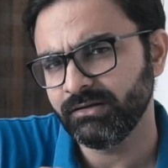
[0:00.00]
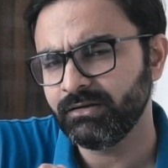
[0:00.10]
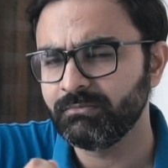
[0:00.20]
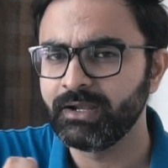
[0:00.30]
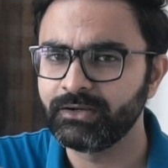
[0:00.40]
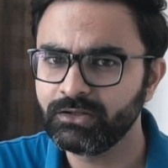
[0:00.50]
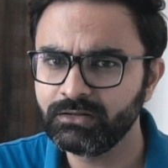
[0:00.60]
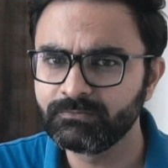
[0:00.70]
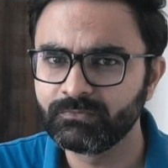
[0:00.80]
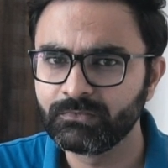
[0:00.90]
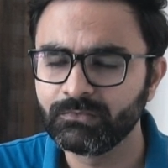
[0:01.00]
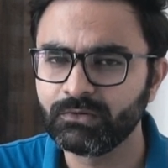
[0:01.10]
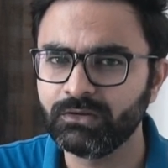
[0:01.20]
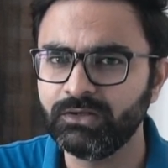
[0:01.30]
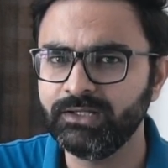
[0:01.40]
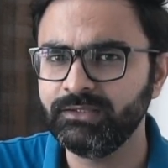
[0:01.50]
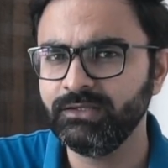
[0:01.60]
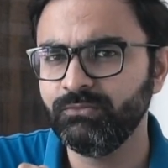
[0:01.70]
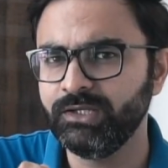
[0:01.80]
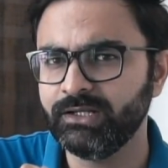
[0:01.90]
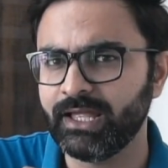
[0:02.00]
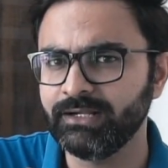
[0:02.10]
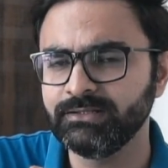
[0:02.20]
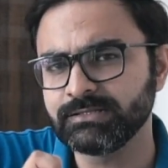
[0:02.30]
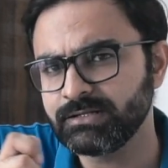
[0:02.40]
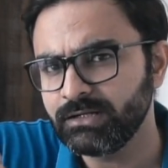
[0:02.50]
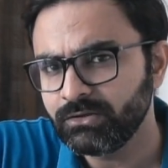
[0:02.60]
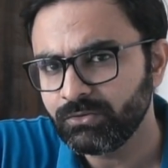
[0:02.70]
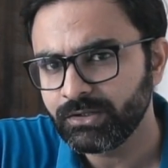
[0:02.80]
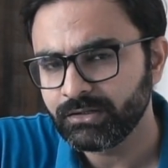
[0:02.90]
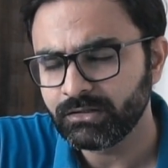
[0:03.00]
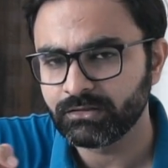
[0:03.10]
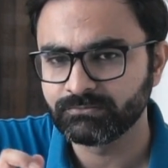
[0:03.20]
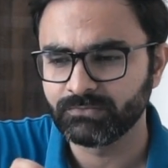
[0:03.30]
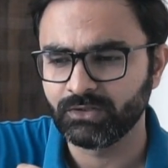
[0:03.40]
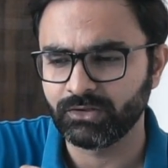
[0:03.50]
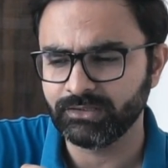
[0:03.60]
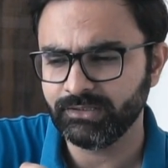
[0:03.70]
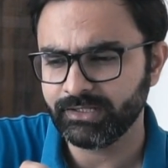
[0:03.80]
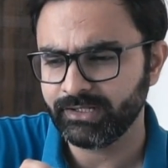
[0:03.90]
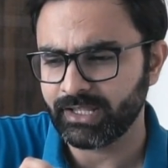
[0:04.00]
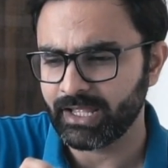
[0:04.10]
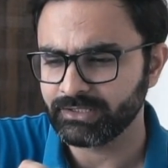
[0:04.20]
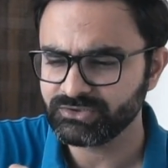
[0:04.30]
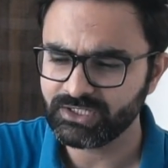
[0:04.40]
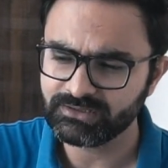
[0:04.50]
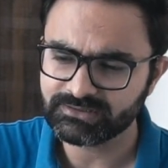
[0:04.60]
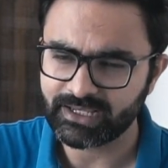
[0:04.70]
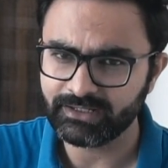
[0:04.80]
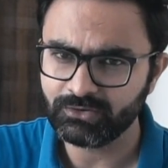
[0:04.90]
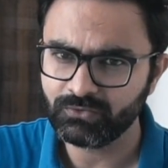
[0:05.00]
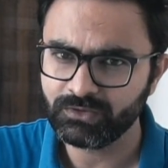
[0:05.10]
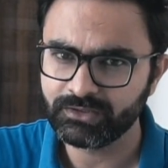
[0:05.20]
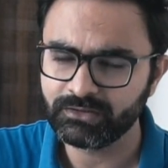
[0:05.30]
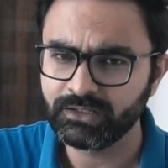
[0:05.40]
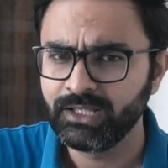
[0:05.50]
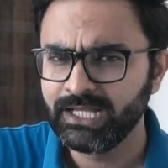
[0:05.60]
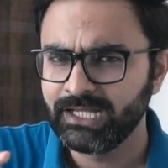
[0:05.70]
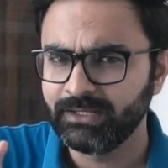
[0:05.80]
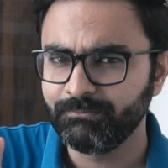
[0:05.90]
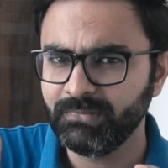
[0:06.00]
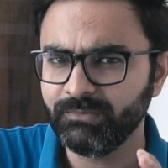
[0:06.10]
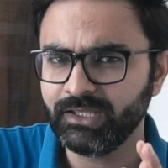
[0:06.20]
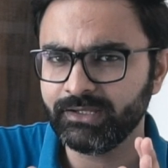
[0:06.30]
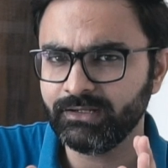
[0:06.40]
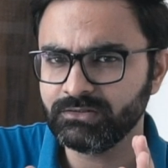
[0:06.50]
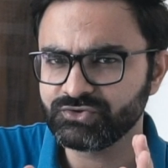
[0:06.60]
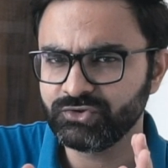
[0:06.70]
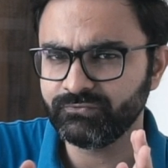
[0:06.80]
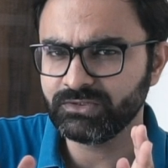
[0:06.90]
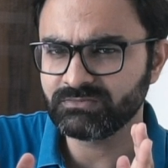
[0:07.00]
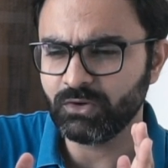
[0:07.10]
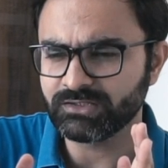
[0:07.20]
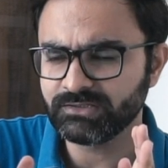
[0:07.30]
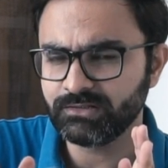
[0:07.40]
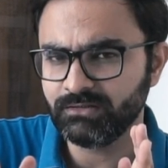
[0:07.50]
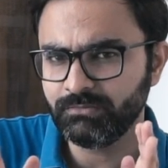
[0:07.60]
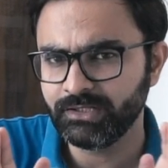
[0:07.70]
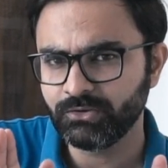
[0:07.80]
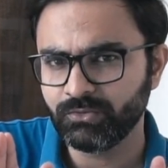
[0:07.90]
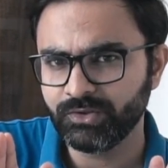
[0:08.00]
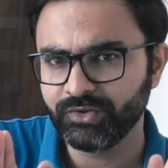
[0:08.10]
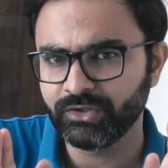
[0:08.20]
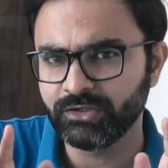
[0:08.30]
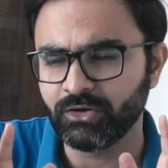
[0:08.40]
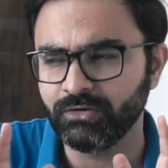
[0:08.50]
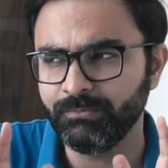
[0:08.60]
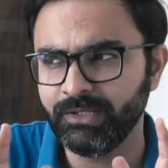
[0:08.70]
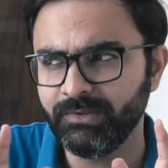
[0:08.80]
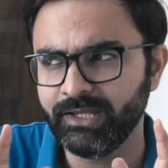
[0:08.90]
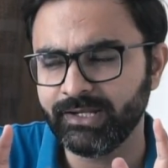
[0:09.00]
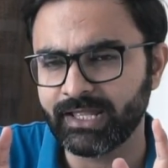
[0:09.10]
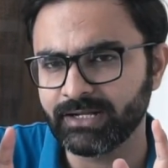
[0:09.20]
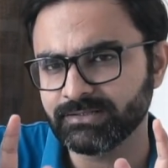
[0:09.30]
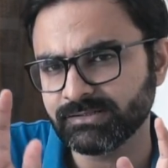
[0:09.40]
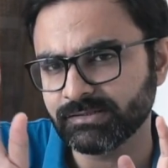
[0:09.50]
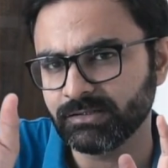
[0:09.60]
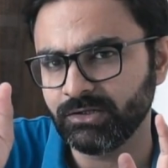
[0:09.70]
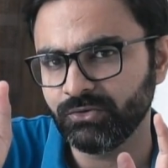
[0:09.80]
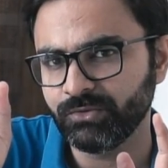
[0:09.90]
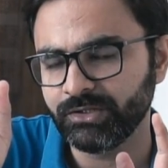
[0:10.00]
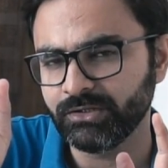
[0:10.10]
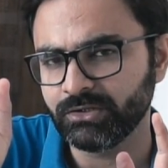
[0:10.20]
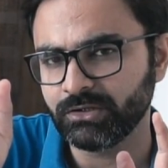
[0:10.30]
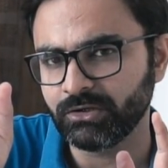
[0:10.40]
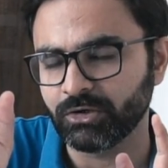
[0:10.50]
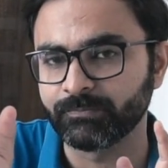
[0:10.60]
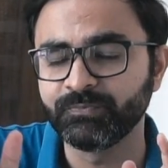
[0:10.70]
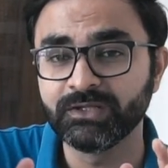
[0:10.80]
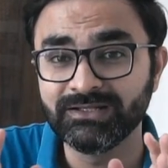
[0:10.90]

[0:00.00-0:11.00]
a little better, or I think we can add this color over here, or I think I can change this icon over here. Maybe I can shift this box a little bit over here, or maybe I can add the circle over here on top.